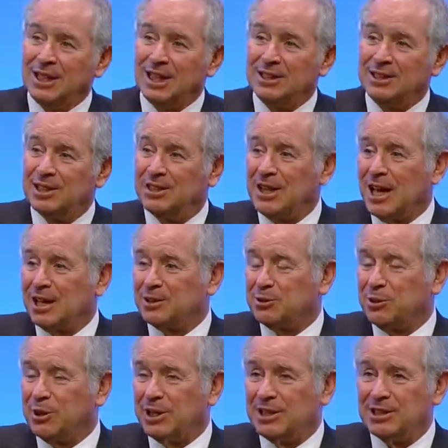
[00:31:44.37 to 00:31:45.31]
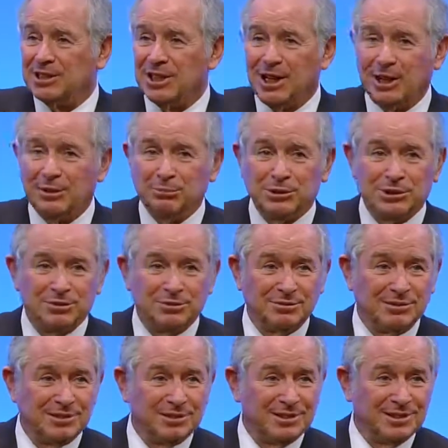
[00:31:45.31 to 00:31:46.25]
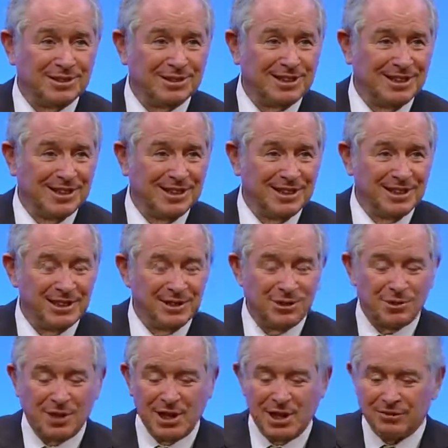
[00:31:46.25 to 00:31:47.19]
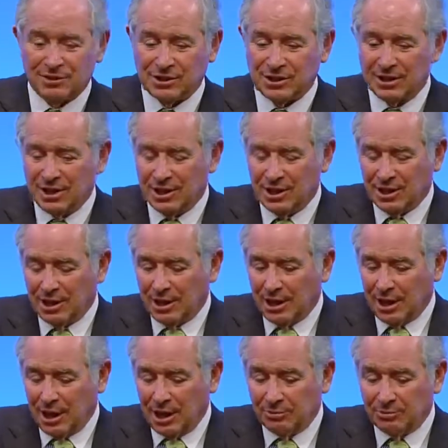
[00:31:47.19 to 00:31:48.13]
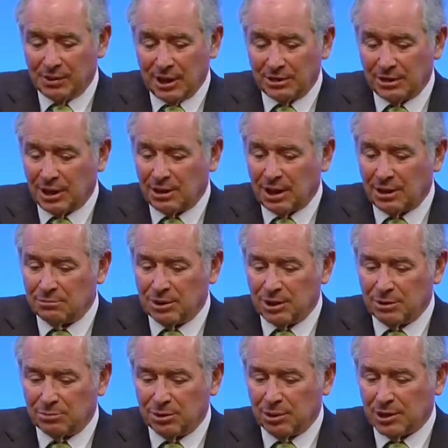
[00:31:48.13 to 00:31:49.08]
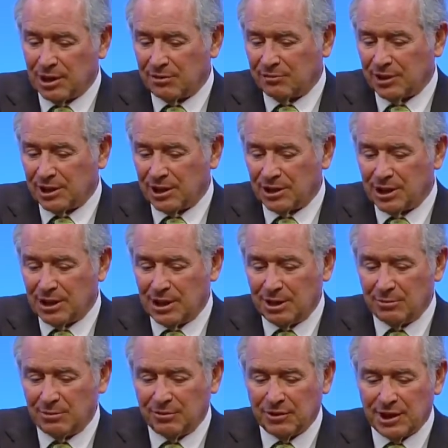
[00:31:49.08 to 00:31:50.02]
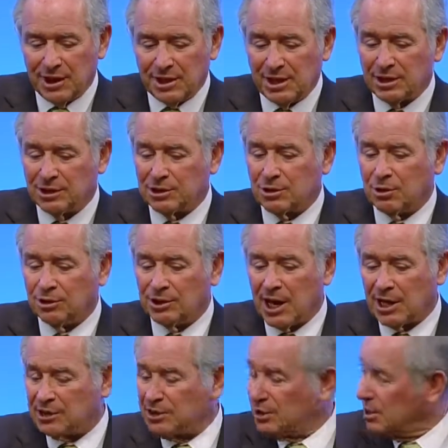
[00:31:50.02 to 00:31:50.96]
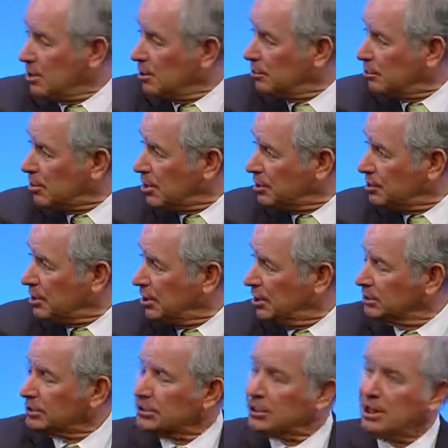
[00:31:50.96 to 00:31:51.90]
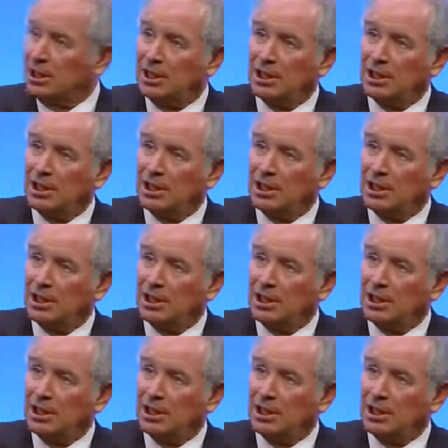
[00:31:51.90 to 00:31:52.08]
I did that 20 times, drafts. I read a book, I forget the name of it. I think it's called Accidental Presidents.